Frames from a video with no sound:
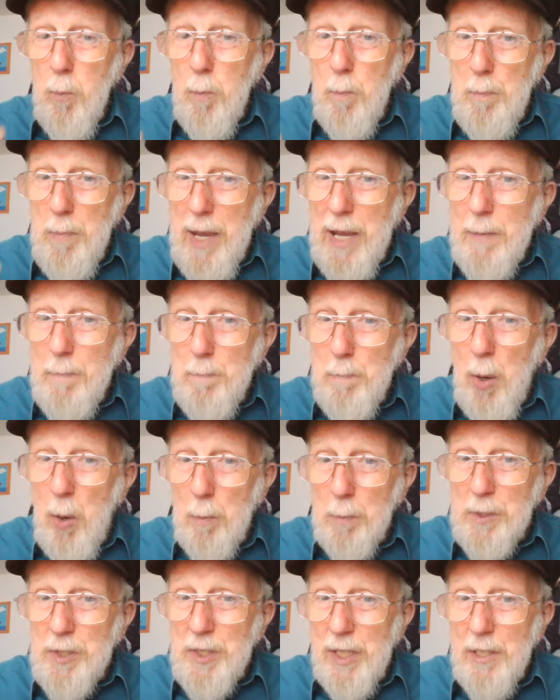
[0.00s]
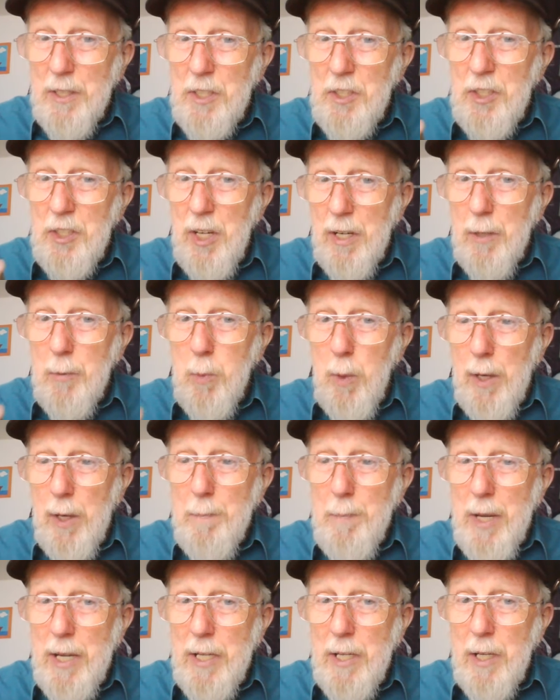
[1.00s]
men pop singers started wearing
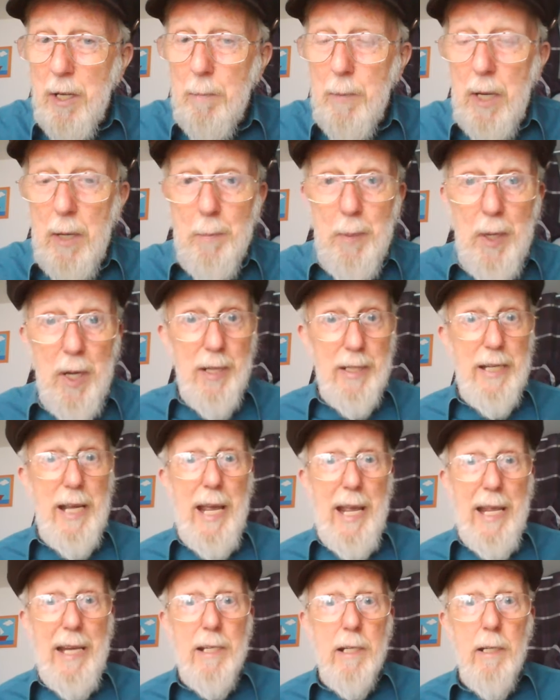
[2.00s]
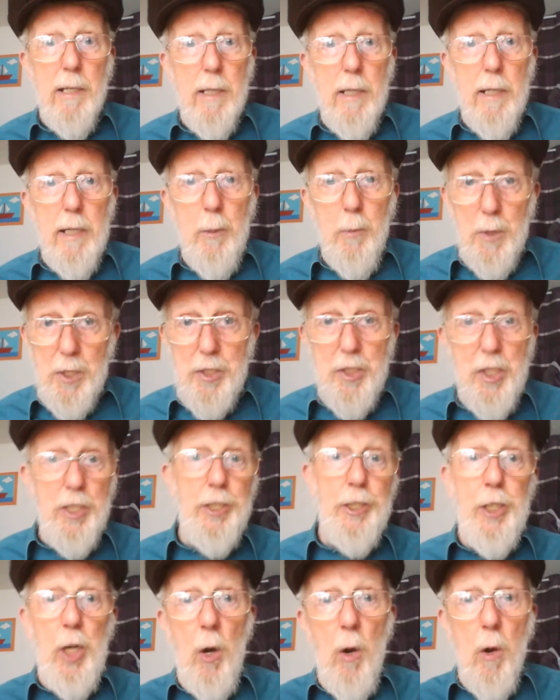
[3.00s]
makeup. But again, it was to
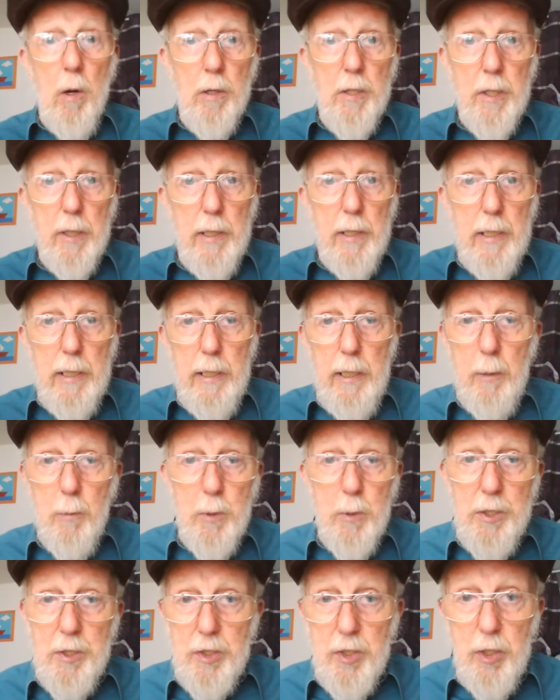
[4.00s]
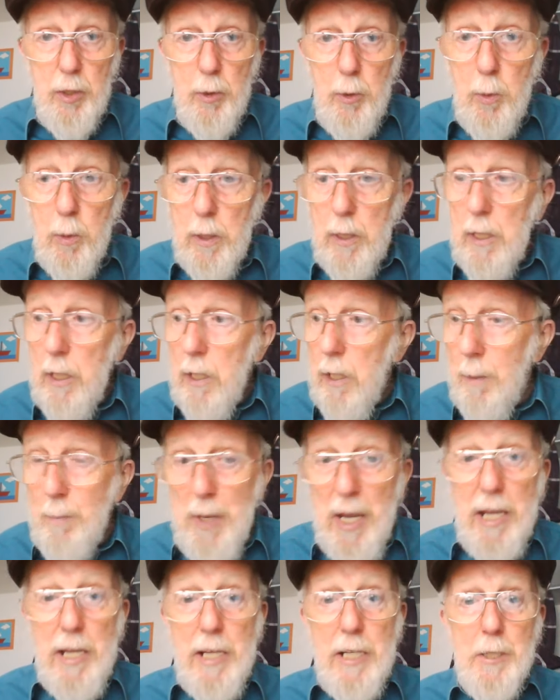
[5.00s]
shock. It was to
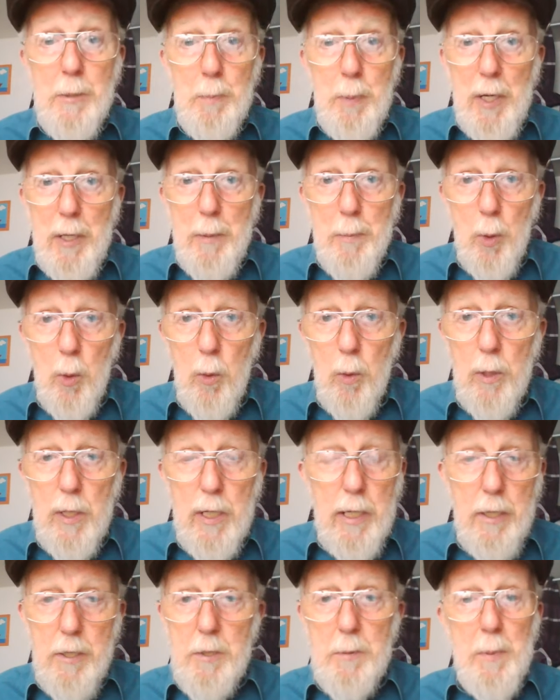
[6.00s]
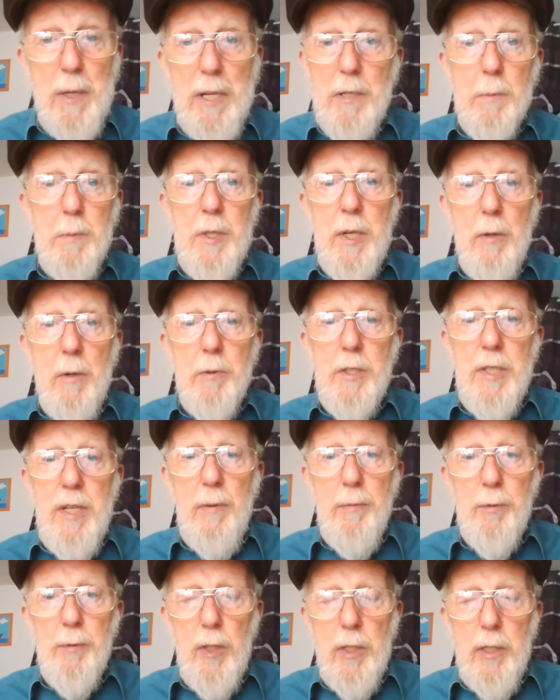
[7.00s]
amaze people. It's to make themselves
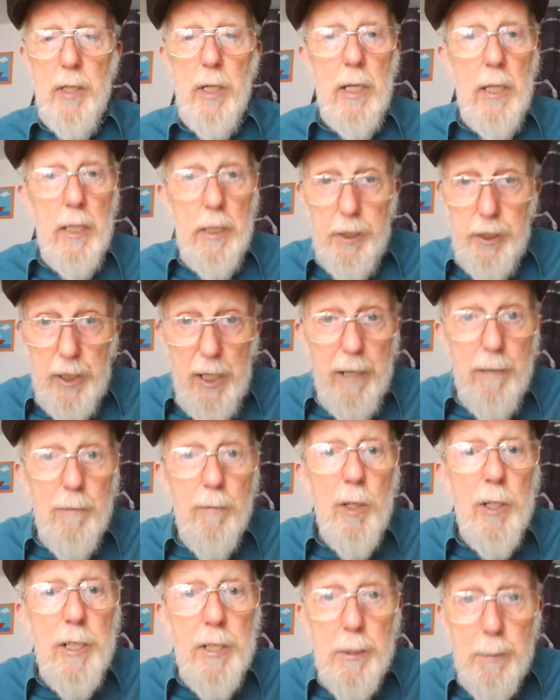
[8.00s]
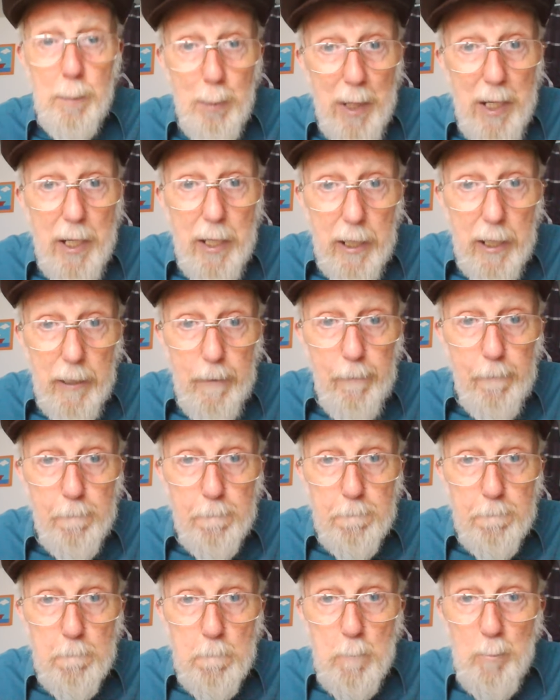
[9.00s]
different. Generally speaking,
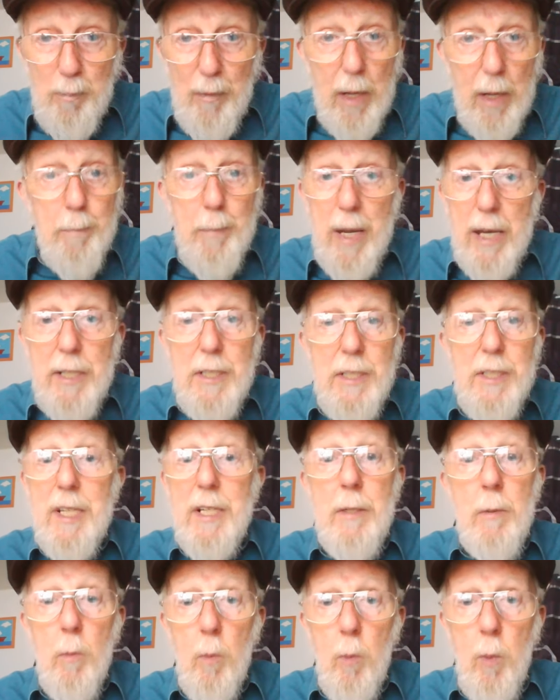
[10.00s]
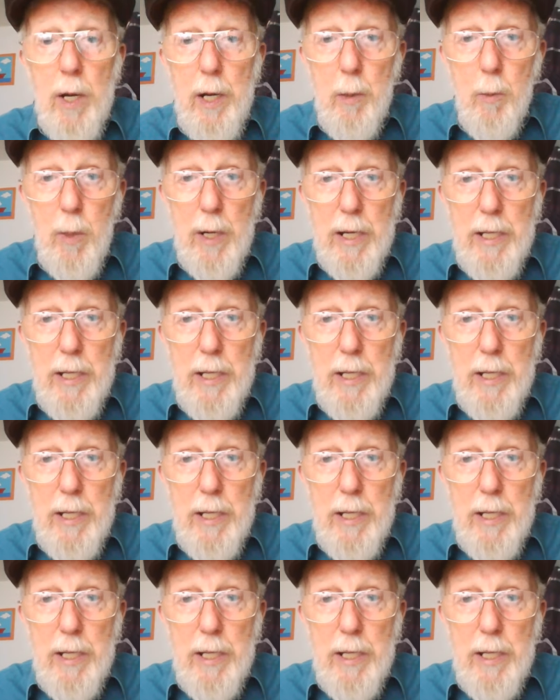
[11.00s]
men didn't wear